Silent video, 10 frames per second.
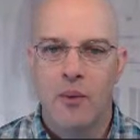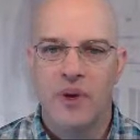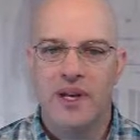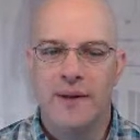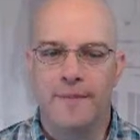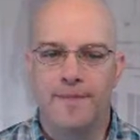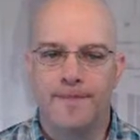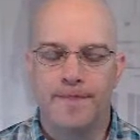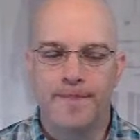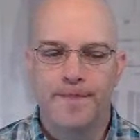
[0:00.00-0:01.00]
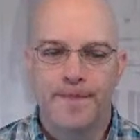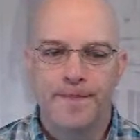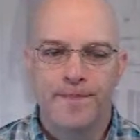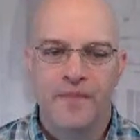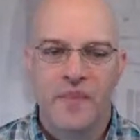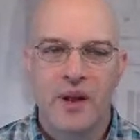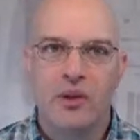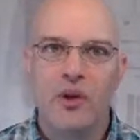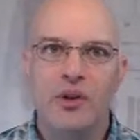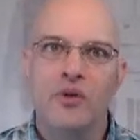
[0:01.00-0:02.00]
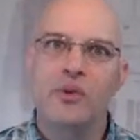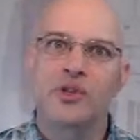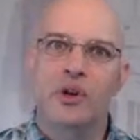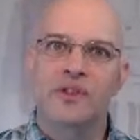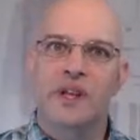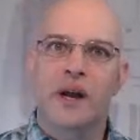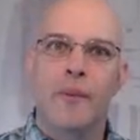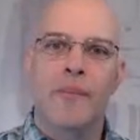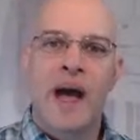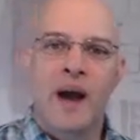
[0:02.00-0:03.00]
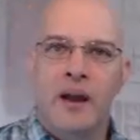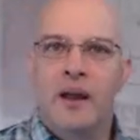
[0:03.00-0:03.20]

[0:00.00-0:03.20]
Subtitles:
we did. Now look at the results that come back.